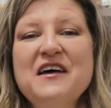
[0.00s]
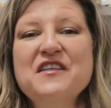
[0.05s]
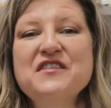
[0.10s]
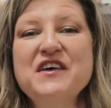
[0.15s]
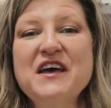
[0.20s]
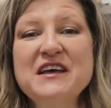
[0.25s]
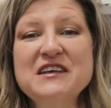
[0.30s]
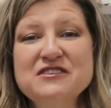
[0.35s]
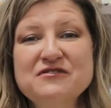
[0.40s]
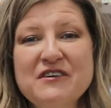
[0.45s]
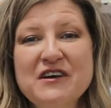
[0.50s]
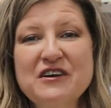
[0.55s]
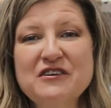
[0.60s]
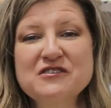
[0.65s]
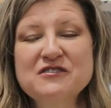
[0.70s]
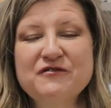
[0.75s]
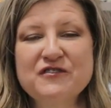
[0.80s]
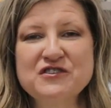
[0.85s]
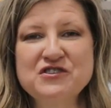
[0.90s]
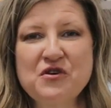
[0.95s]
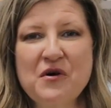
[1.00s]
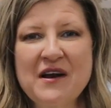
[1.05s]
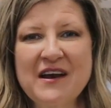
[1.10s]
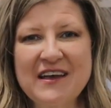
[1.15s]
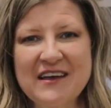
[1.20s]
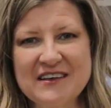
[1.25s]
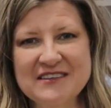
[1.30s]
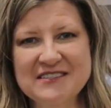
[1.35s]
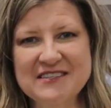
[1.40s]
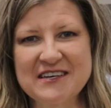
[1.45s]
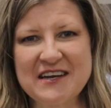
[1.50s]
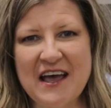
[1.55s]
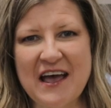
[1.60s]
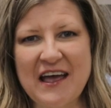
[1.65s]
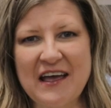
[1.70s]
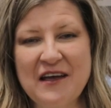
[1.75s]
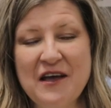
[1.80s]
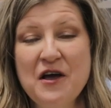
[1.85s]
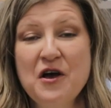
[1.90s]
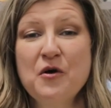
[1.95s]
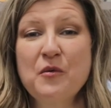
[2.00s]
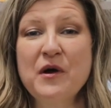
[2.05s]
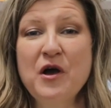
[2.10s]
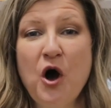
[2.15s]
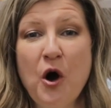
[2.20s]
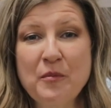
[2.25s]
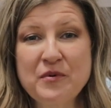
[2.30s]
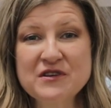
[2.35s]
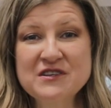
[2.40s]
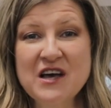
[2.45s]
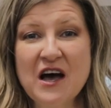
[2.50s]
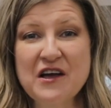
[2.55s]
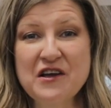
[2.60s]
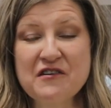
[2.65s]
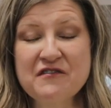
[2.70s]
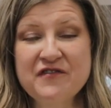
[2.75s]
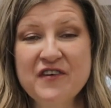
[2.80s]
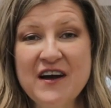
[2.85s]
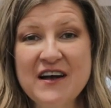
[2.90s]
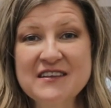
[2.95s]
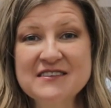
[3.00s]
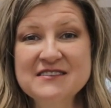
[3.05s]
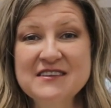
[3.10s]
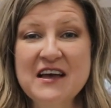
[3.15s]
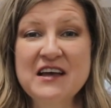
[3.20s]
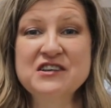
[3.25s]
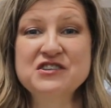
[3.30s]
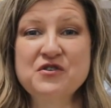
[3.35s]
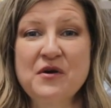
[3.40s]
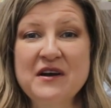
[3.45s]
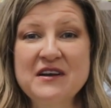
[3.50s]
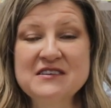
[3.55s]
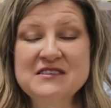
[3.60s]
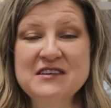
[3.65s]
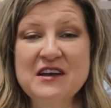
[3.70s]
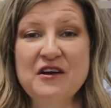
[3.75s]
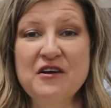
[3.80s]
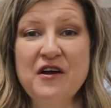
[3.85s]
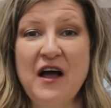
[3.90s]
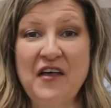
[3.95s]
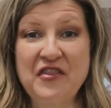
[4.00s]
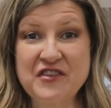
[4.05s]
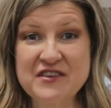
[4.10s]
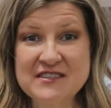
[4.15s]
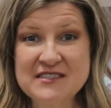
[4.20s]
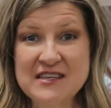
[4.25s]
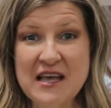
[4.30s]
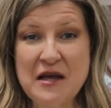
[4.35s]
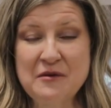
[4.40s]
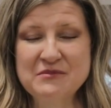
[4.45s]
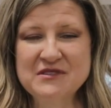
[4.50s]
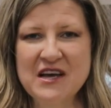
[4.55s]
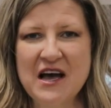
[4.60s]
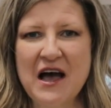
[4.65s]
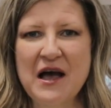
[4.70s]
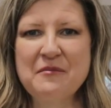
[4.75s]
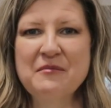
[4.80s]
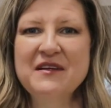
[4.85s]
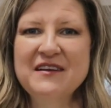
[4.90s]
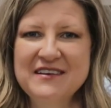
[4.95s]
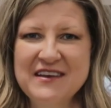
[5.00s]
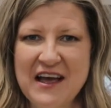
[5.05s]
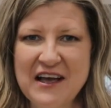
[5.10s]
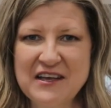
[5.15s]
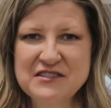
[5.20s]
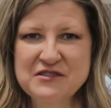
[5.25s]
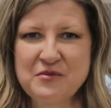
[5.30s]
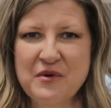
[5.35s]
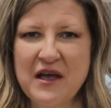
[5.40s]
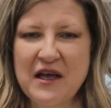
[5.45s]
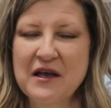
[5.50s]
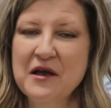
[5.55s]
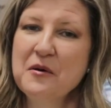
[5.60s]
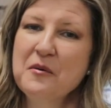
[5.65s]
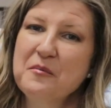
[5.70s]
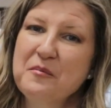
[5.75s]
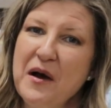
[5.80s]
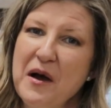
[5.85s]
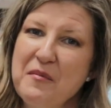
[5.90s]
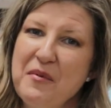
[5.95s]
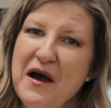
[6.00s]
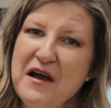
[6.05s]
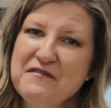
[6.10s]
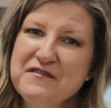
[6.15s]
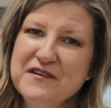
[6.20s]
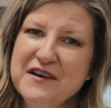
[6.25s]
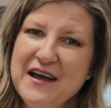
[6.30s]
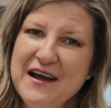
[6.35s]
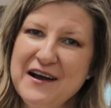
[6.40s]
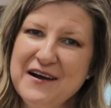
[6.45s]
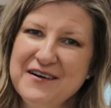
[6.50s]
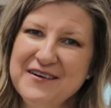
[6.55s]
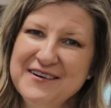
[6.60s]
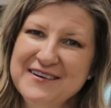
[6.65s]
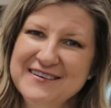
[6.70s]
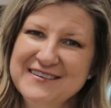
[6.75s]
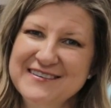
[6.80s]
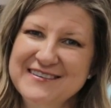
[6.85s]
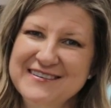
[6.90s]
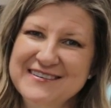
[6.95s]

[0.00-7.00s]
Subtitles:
Thanks, readers, for joining us today. We hope you tell your friends and join us here at the same time next week. Bye-bye for now.